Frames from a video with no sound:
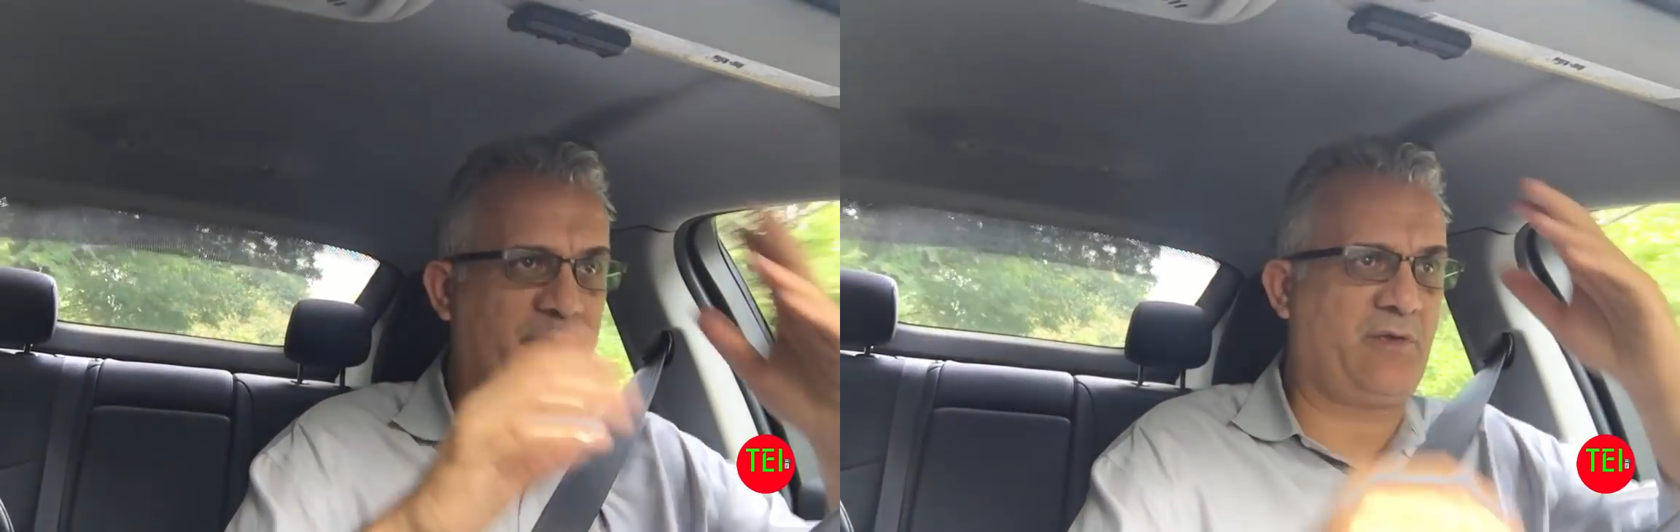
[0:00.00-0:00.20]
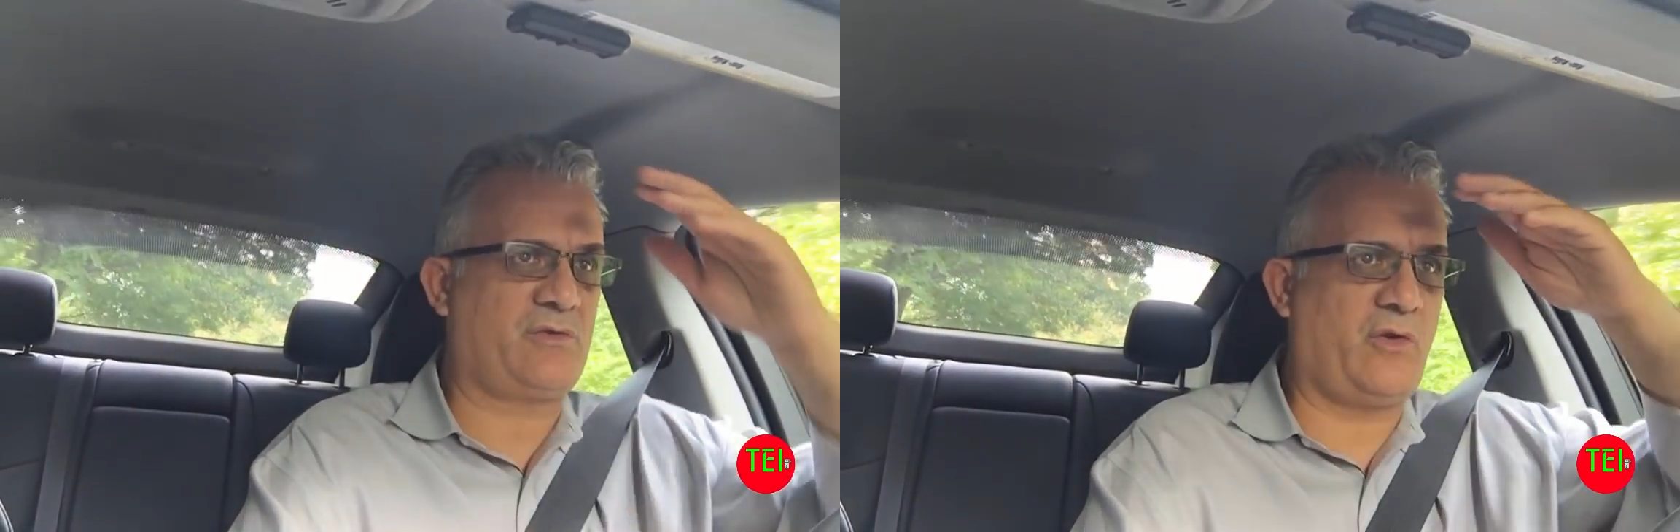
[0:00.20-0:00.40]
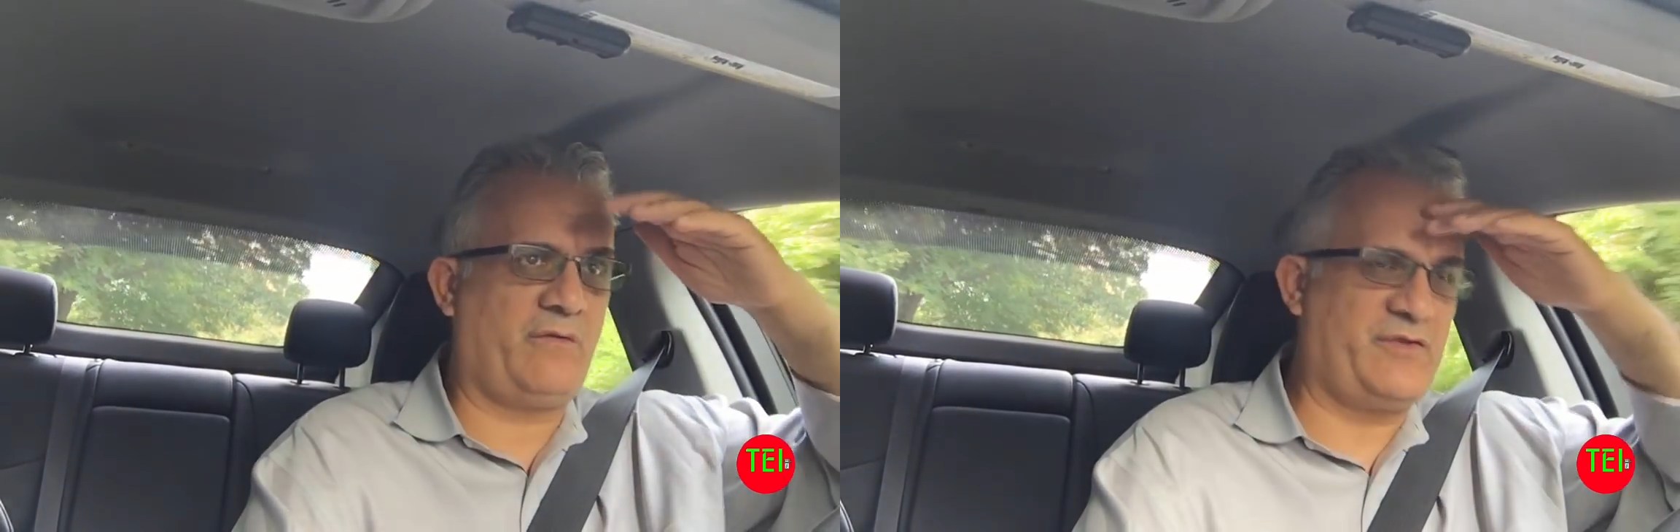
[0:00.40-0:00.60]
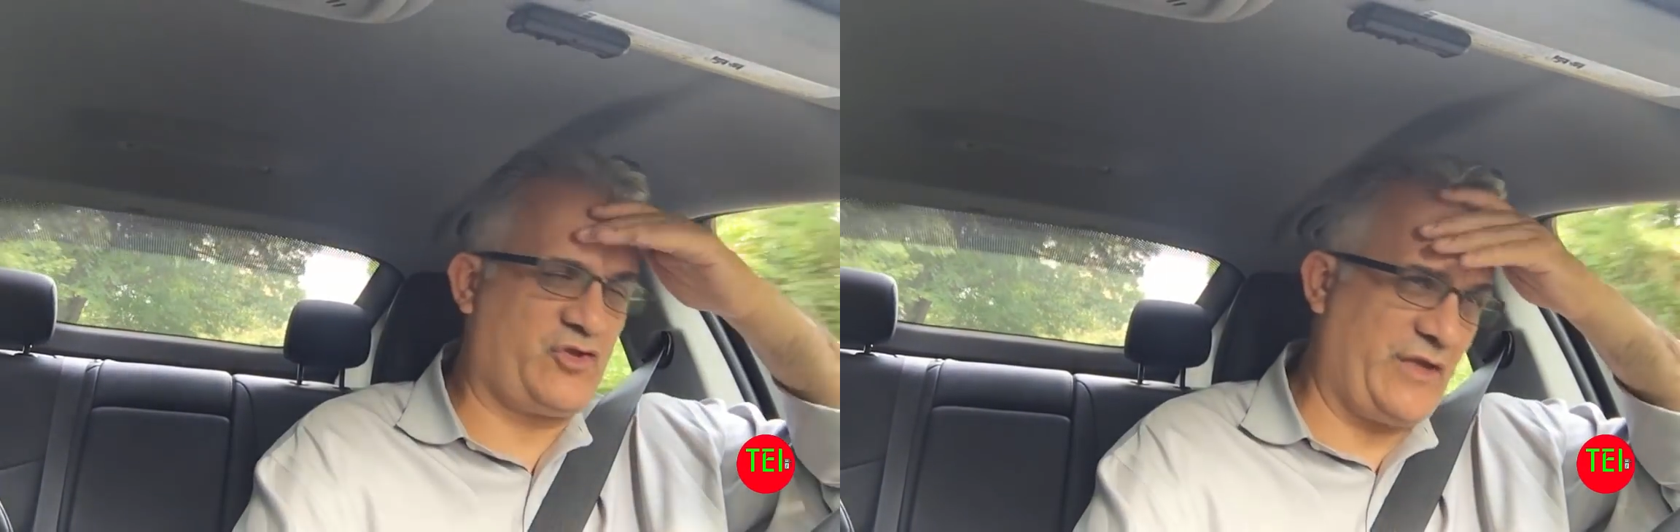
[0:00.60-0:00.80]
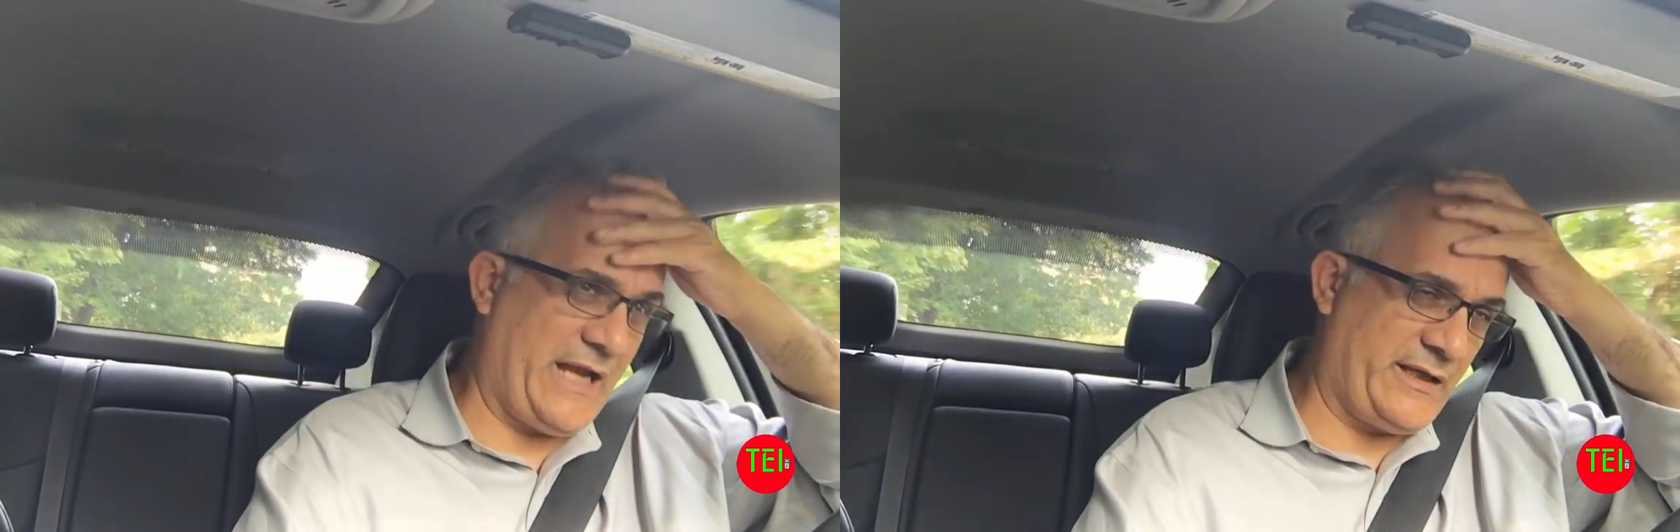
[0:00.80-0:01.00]
because all of his
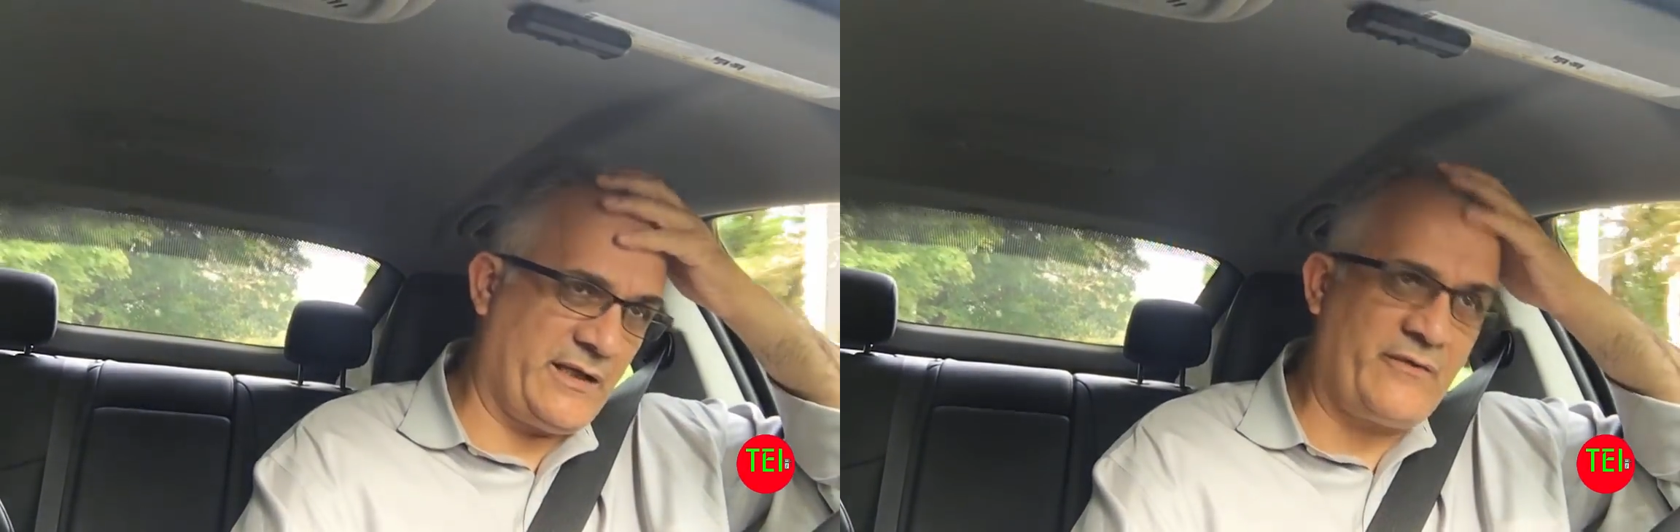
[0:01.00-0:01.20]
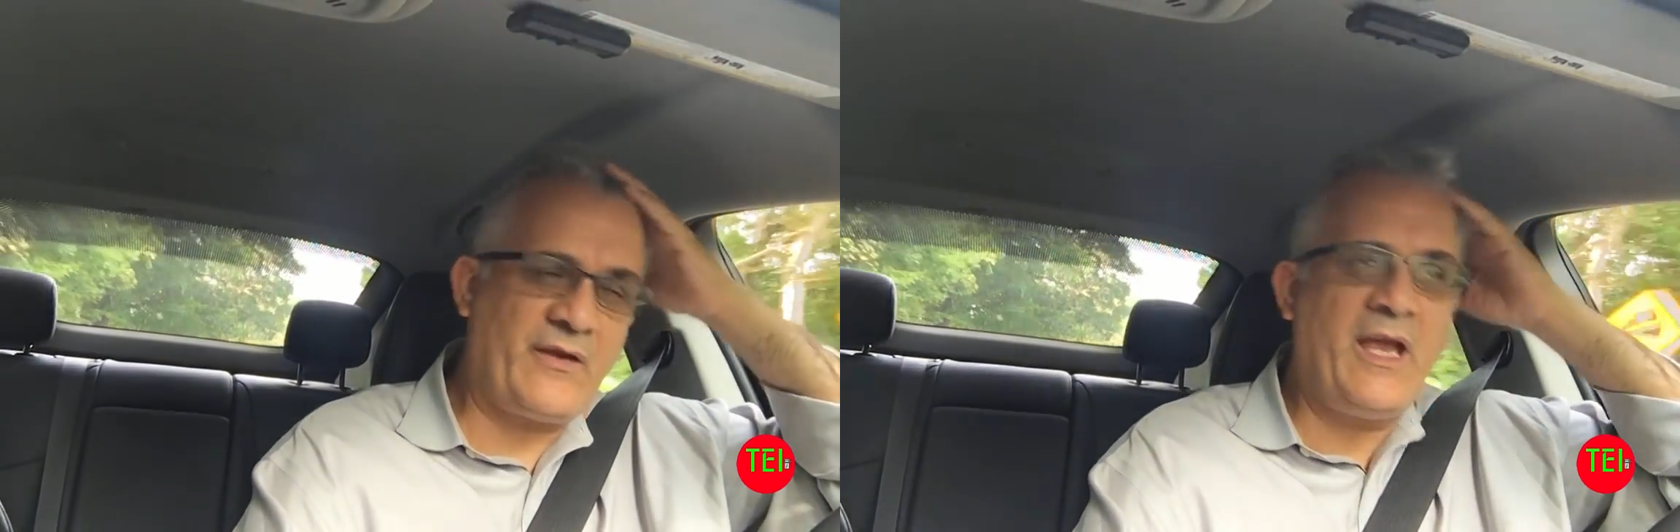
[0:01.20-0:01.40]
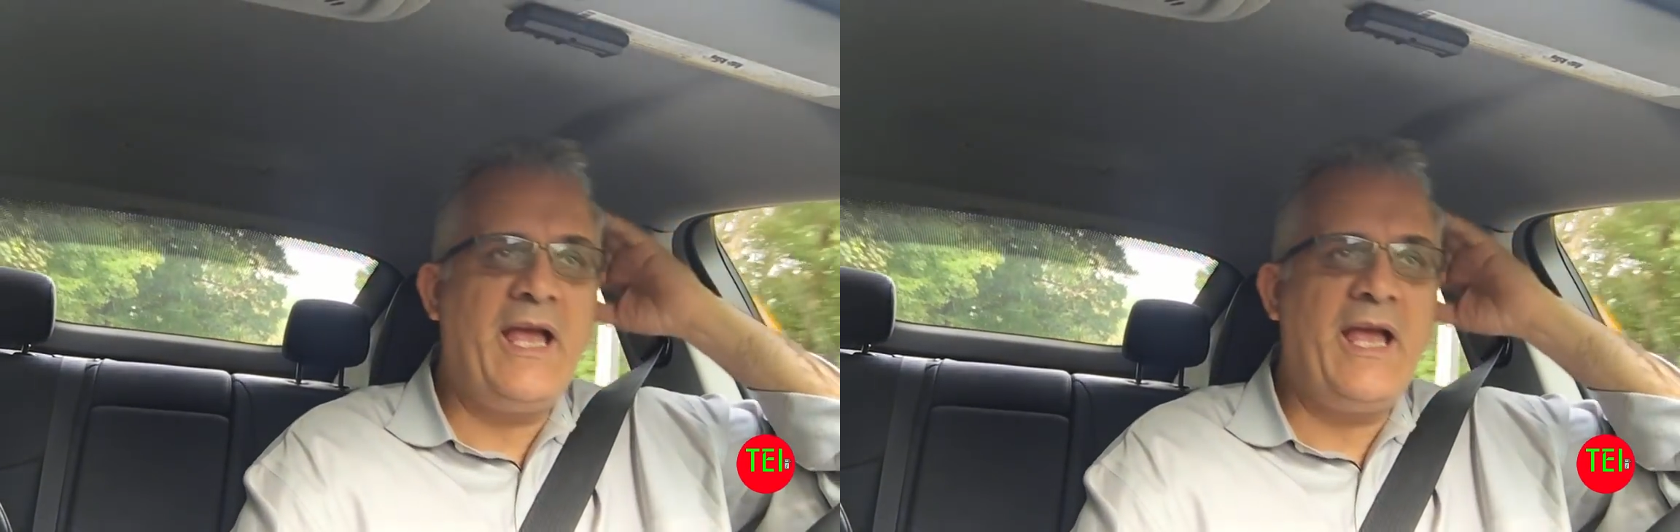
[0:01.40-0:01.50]
shenanigans,